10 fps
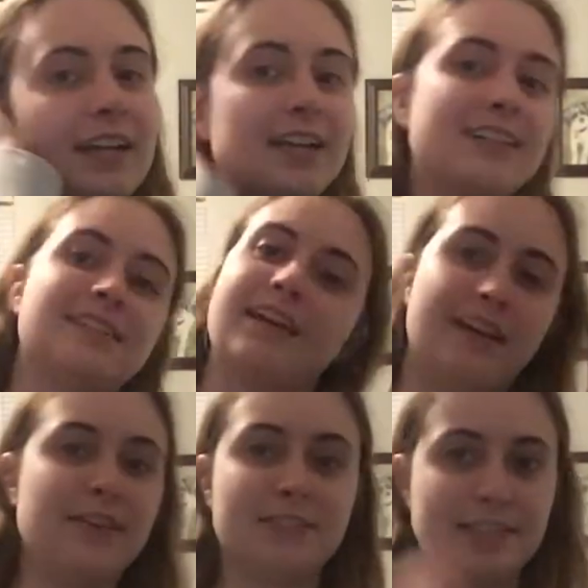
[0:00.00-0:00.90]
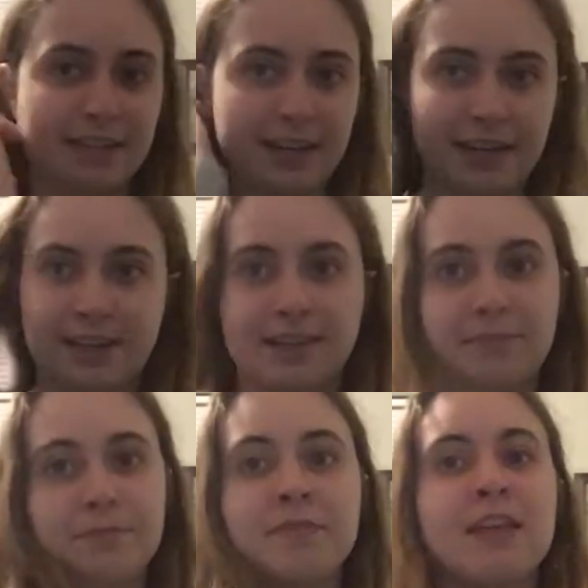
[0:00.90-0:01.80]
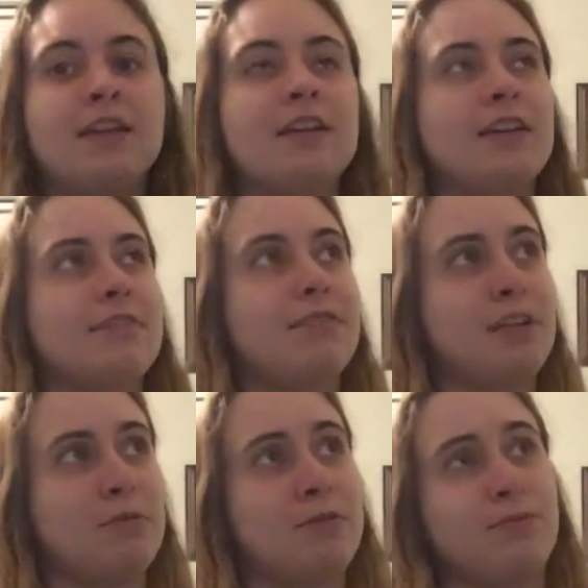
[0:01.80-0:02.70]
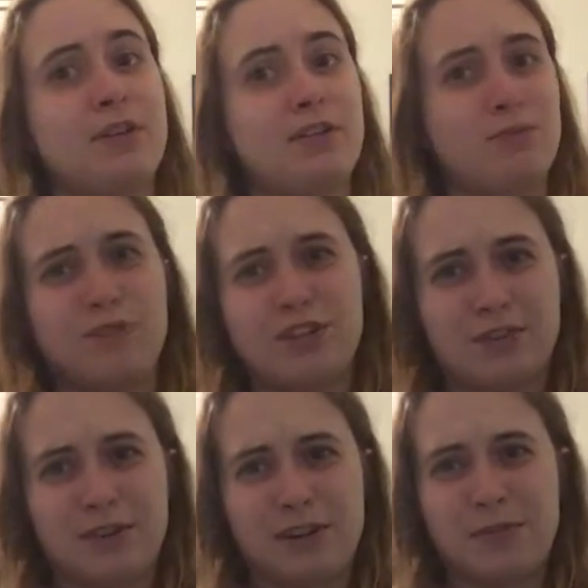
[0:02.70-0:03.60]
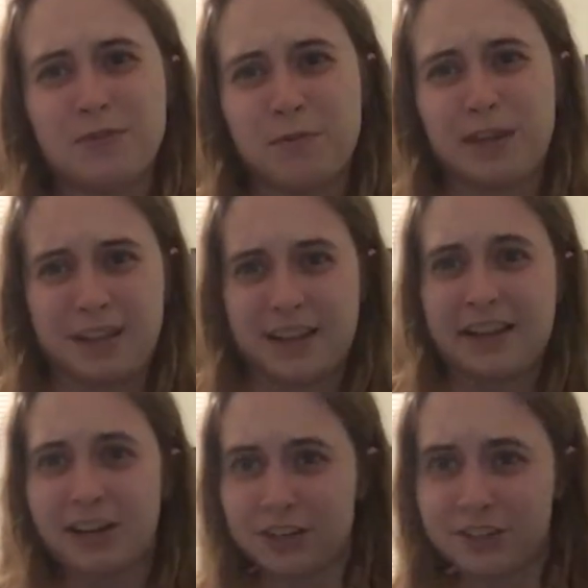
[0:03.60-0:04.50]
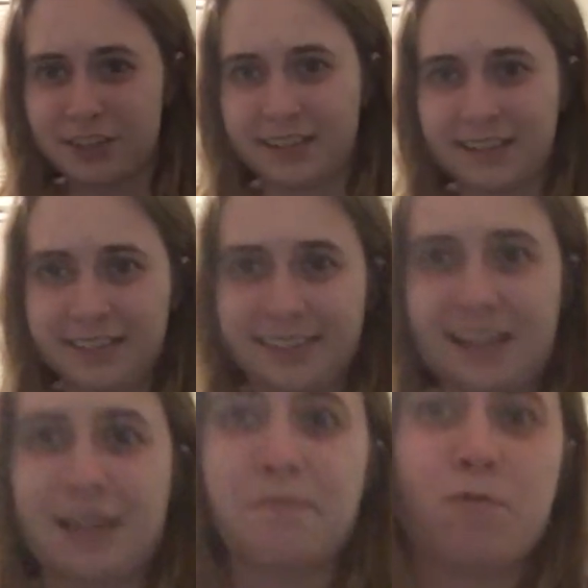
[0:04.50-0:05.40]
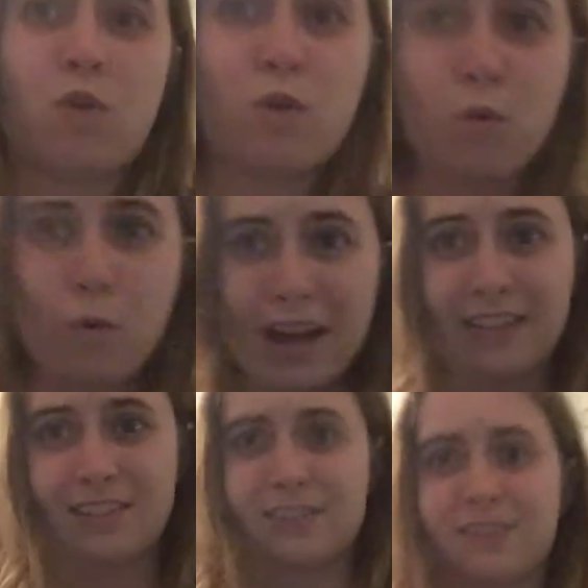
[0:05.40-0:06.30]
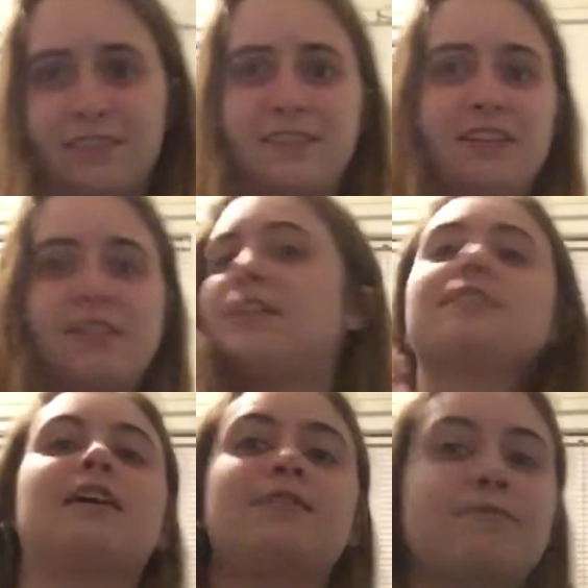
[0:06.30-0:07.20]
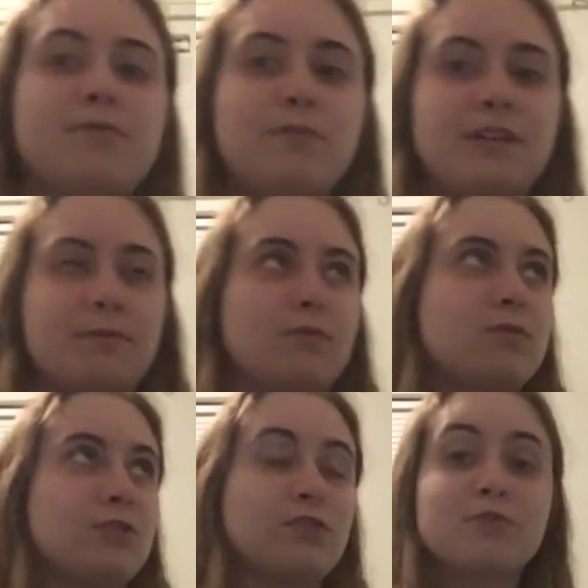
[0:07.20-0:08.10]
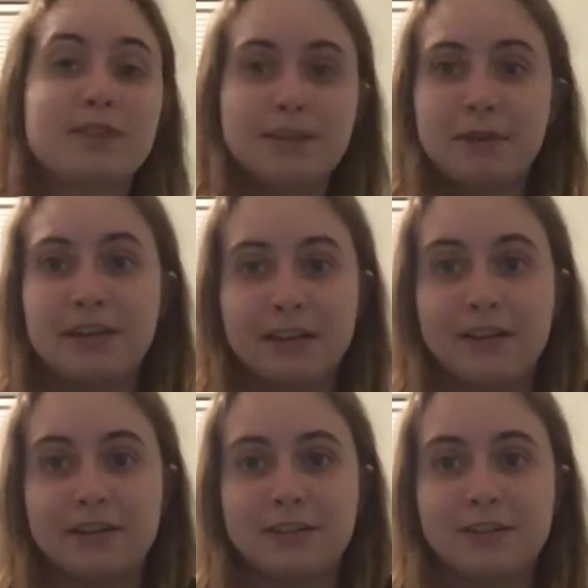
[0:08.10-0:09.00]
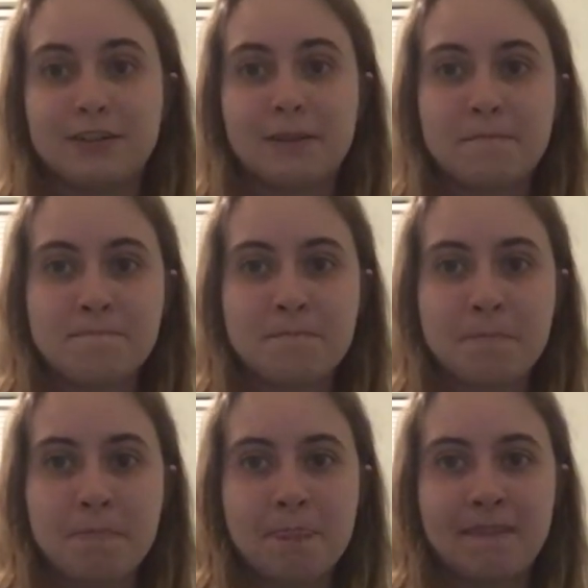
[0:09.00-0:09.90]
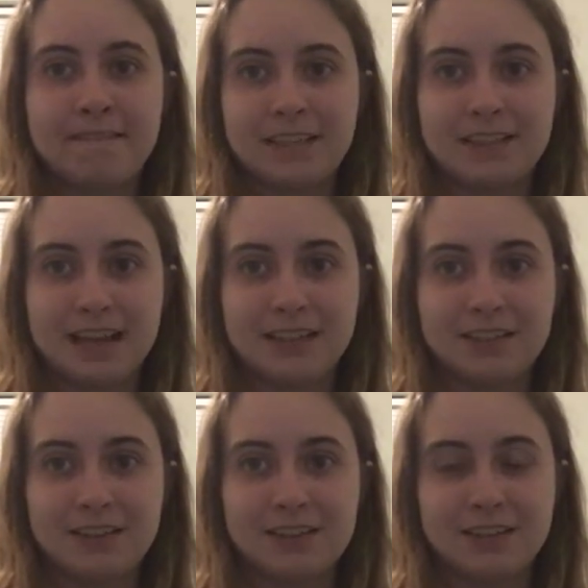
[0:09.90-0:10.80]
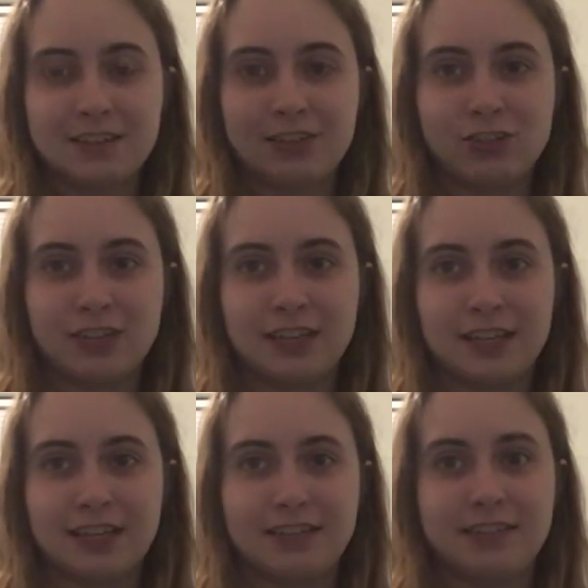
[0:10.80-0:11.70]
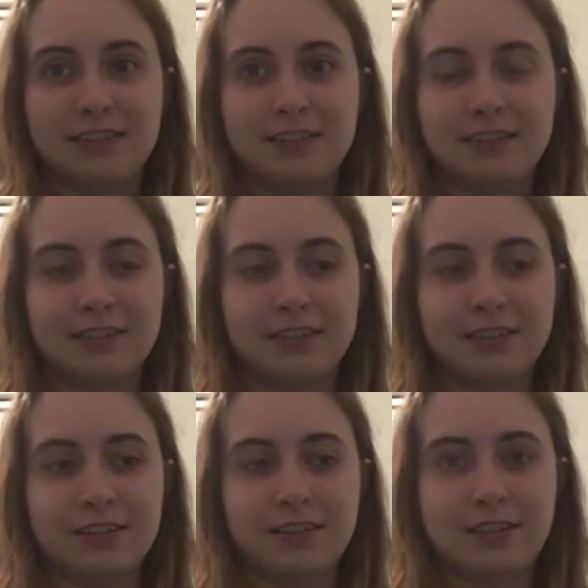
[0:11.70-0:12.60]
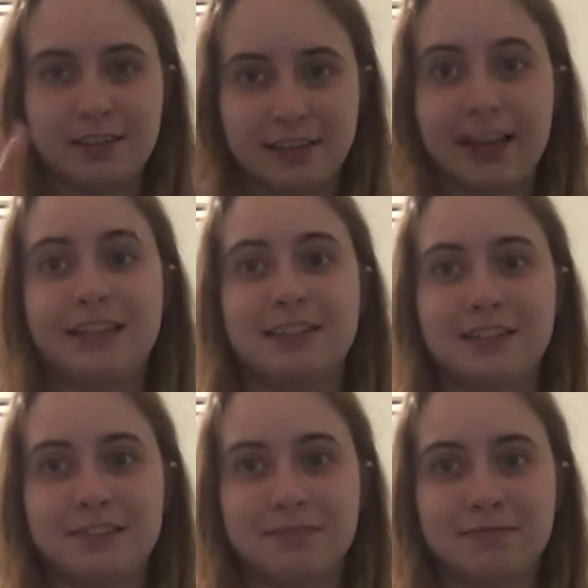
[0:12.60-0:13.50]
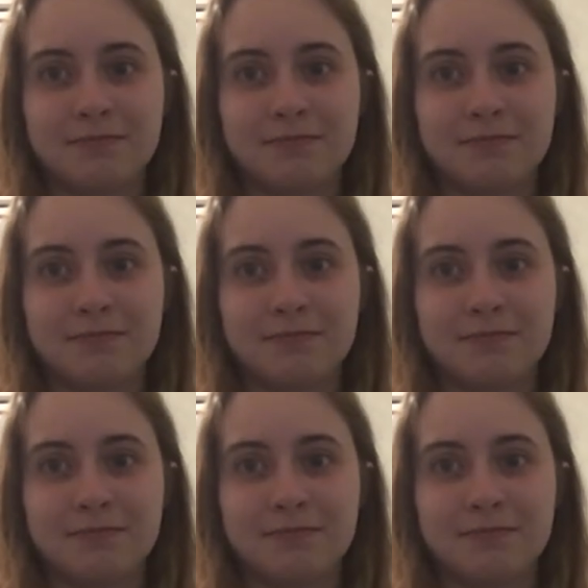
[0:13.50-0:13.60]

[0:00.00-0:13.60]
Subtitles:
and I have to say, if anyone is wondering who the main character is, I'm quite certain. For one, there's three main characters: Dalinar, Shallan, and Kaladin.